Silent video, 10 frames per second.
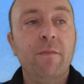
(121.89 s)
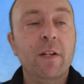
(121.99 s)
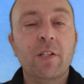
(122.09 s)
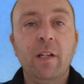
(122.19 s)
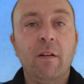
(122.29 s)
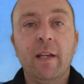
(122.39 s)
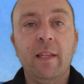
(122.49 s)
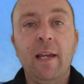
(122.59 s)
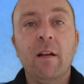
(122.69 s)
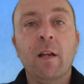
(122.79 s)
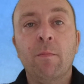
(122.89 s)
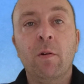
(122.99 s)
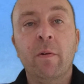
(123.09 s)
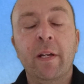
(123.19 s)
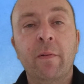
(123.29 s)
eventually I'll get the
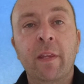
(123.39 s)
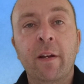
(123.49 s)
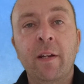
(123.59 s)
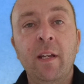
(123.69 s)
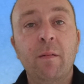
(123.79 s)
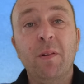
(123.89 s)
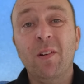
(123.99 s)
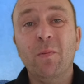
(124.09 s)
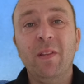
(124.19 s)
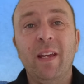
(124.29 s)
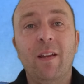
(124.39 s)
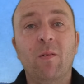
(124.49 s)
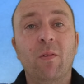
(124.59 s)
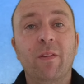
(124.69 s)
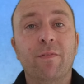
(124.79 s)
outcome that I needed, but not without
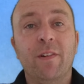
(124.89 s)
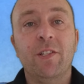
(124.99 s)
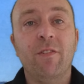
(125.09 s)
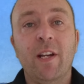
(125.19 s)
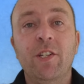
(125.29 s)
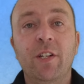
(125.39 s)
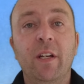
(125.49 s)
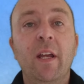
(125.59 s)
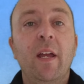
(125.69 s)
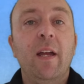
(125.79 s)
all the frustration